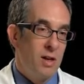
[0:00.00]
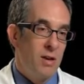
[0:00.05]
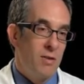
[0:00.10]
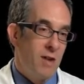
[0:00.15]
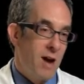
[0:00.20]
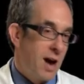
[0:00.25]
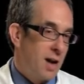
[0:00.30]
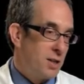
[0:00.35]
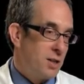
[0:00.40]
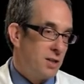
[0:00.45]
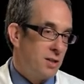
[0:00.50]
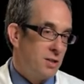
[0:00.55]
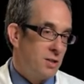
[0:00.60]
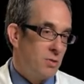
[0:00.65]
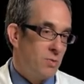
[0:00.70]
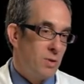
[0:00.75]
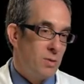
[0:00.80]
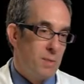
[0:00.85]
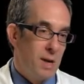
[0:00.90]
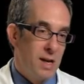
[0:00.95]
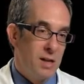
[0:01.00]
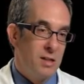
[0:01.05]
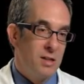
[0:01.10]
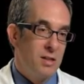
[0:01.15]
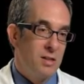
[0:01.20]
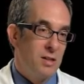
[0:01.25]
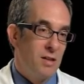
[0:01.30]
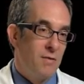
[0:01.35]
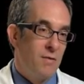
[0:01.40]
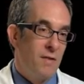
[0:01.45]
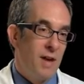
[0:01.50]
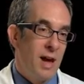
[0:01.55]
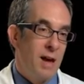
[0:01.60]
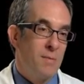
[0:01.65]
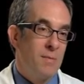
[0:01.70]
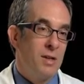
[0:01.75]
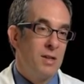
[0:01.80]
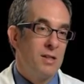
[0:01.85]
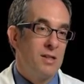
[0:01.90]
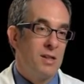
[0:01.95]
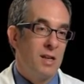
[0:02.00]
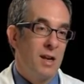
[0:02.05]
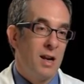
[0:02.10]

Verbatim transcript: the interactions with patients and families,